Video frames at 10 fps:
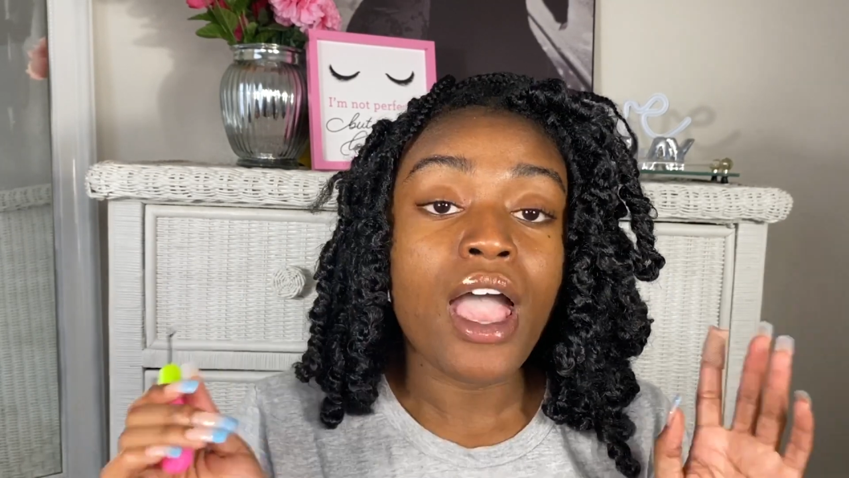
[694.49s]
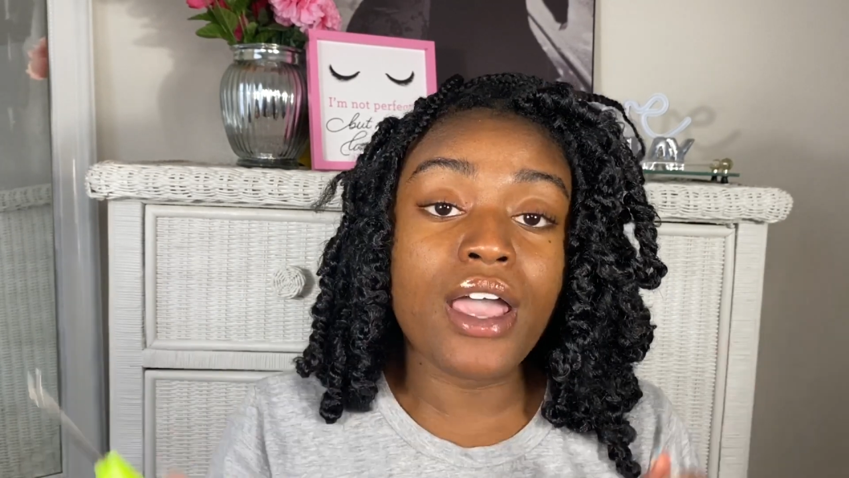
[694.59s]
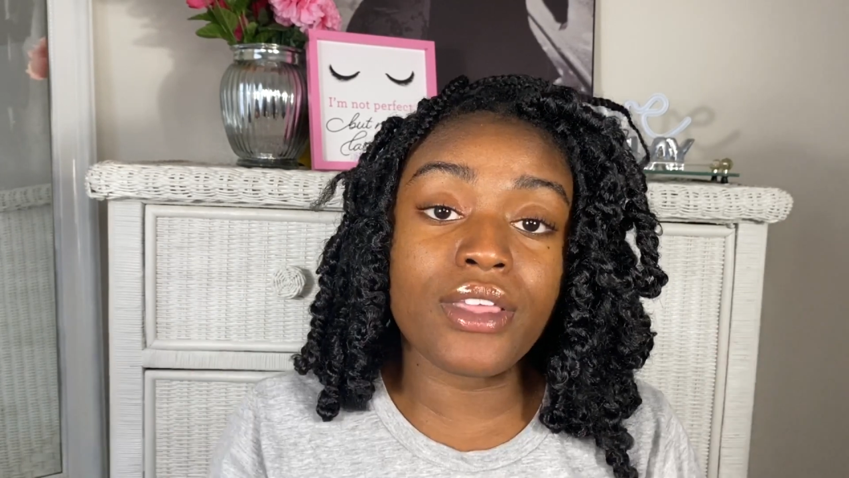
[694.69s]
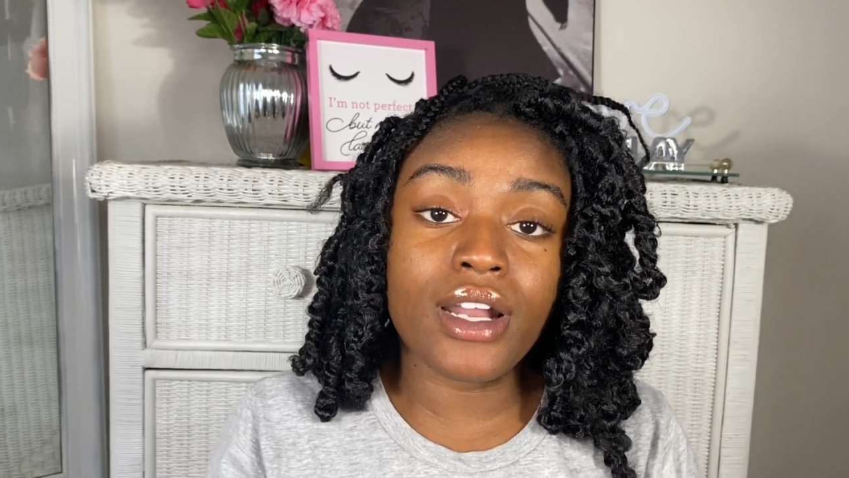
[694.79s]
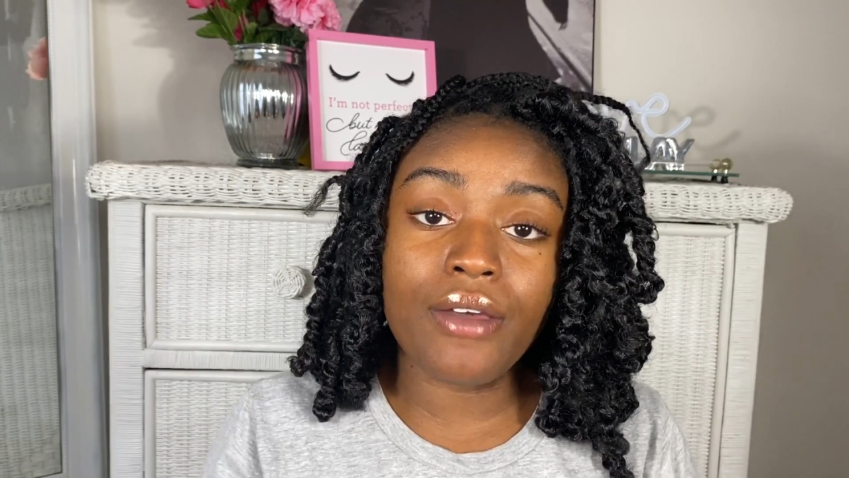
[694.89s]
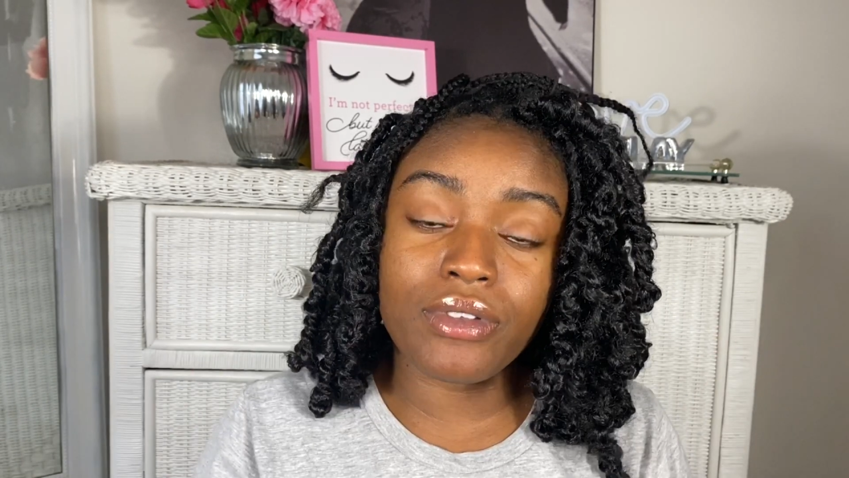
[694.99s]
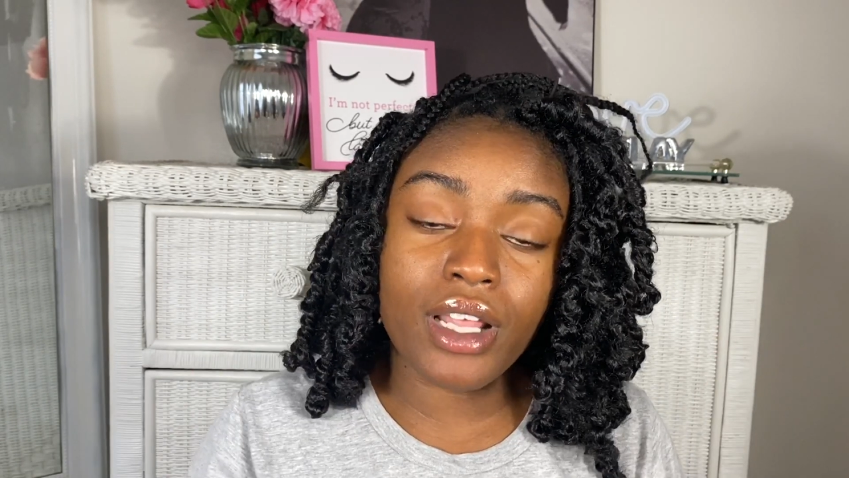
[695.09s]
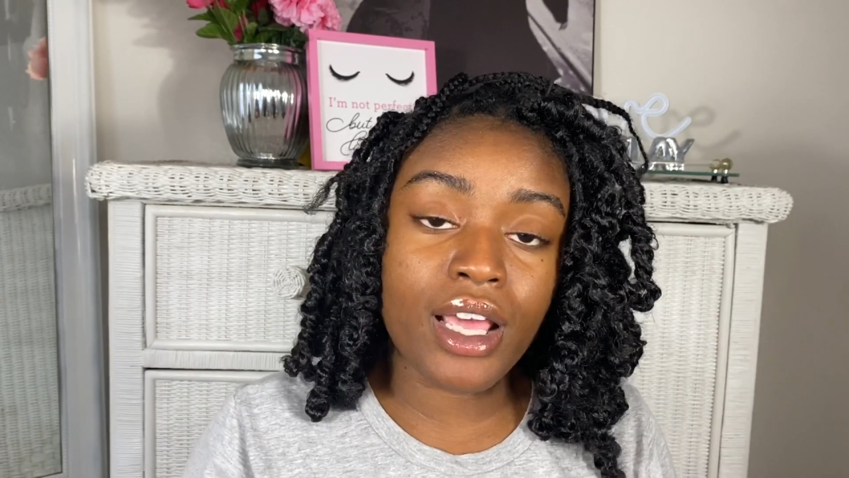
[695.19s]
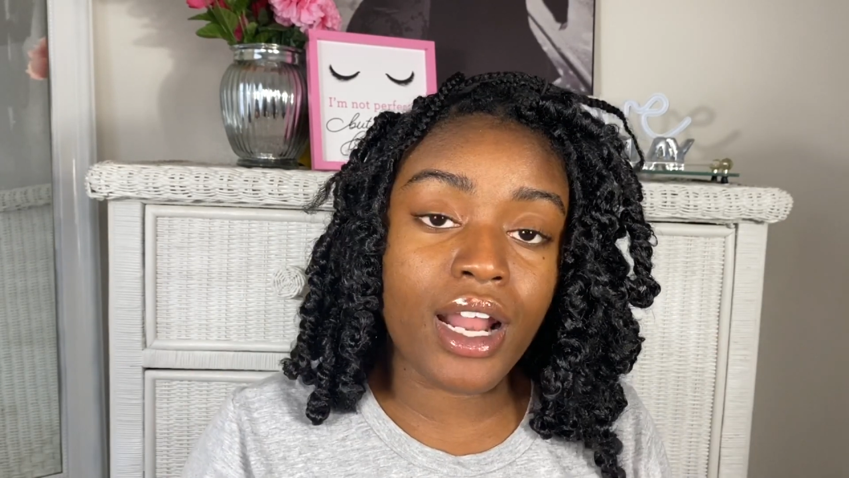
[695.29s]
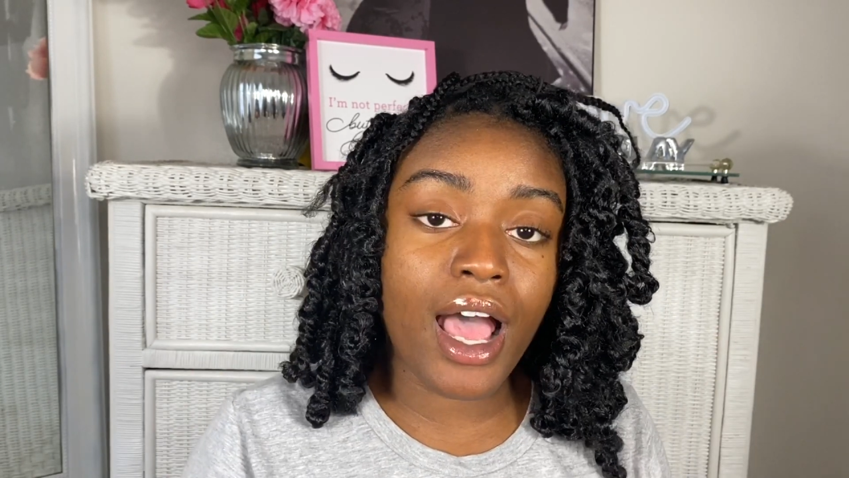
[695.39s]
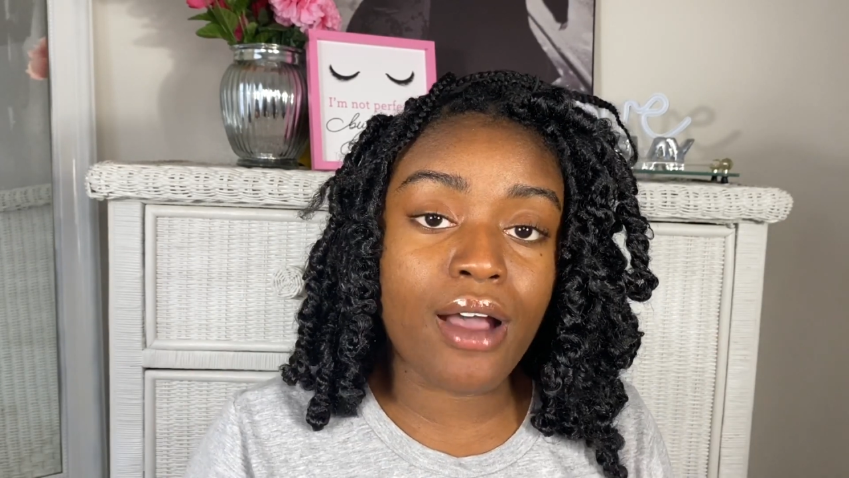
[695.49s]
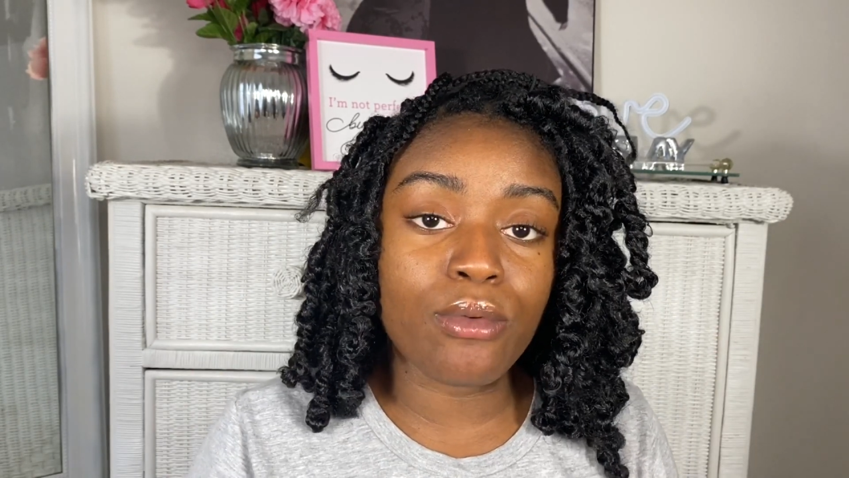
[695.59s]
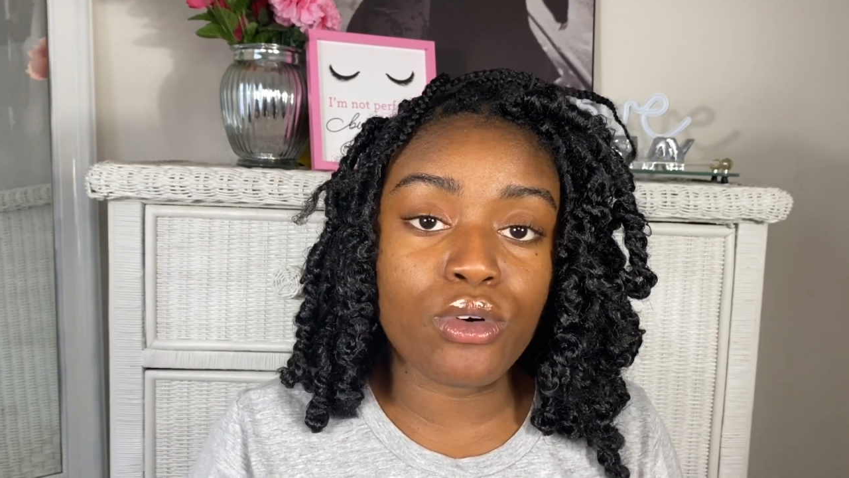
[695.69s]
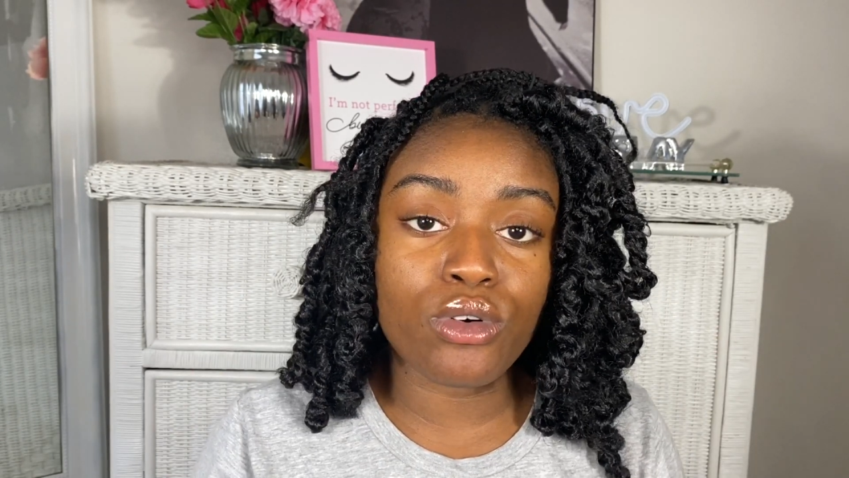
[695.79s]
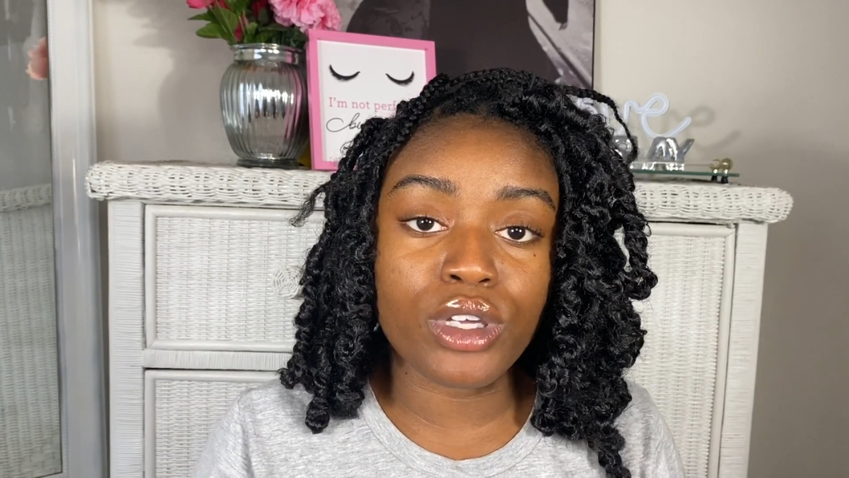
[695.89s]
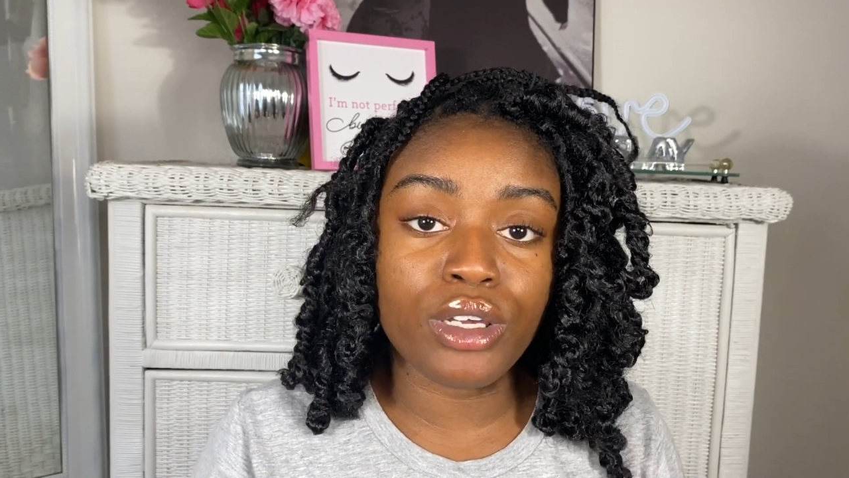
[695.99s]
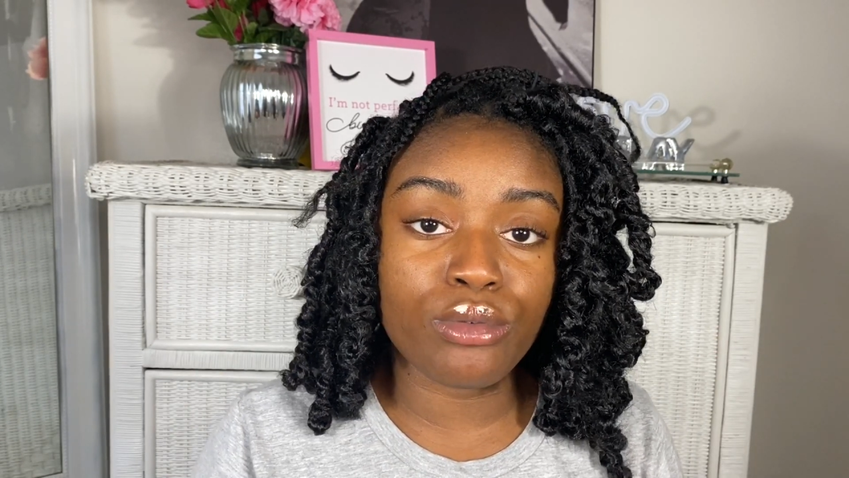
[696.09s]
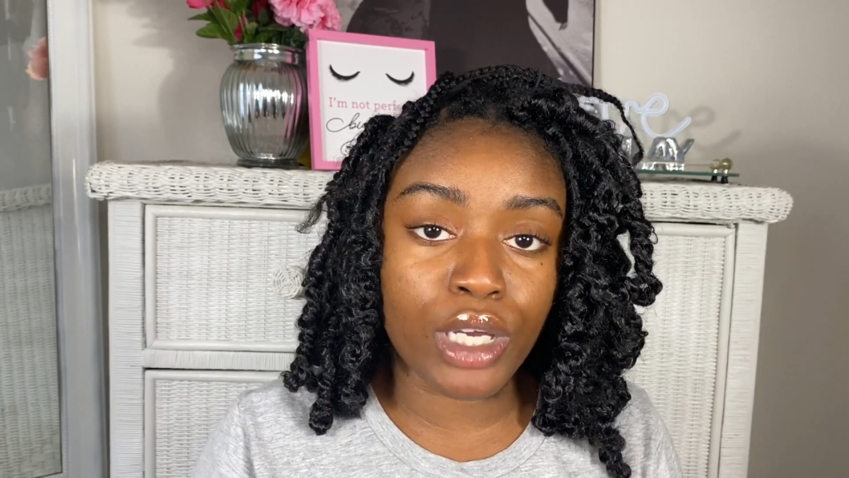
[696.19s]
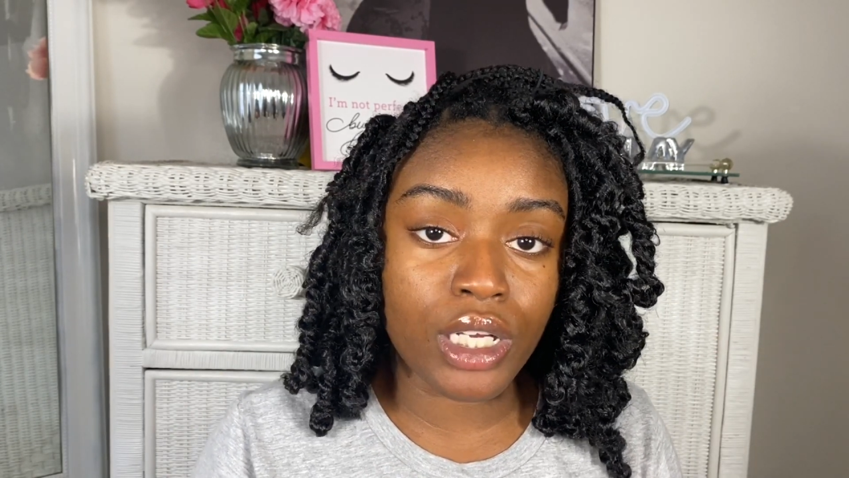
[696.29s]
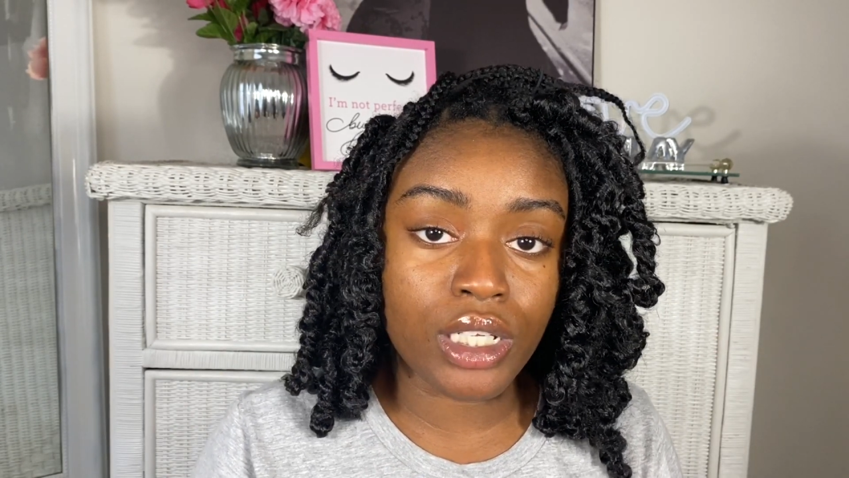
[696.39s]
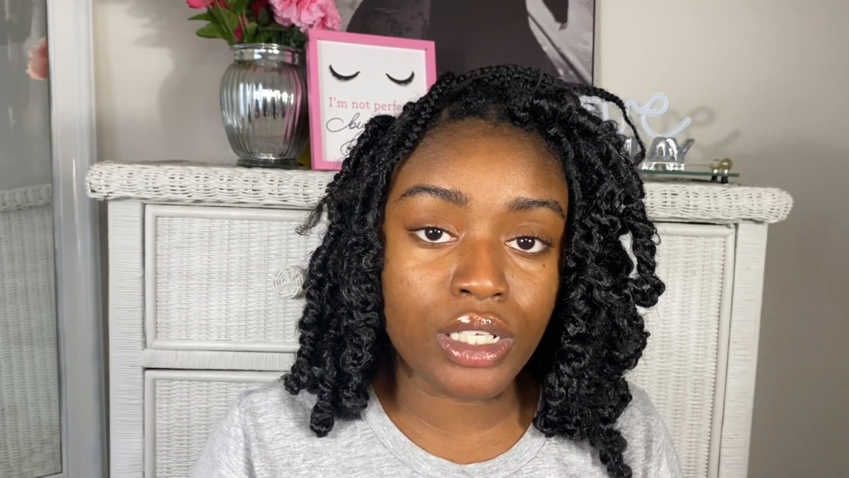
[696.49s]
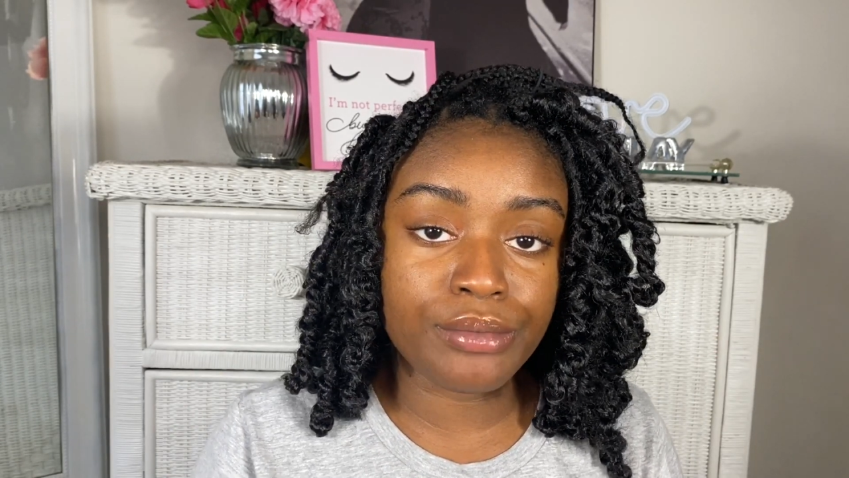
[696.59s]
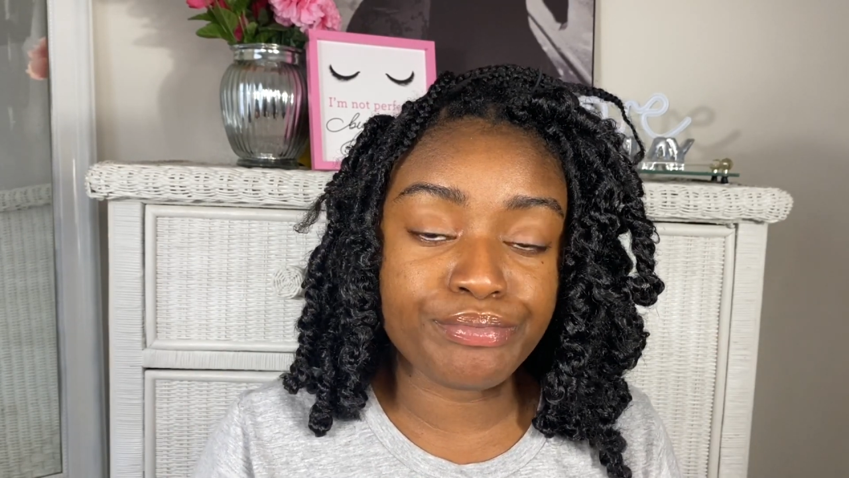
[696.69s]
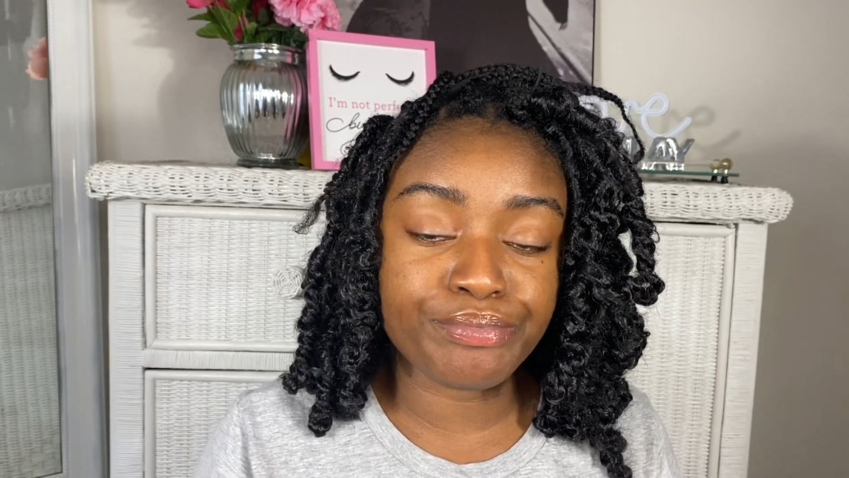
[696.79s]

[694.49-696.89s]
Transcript: And then after that, I will get ready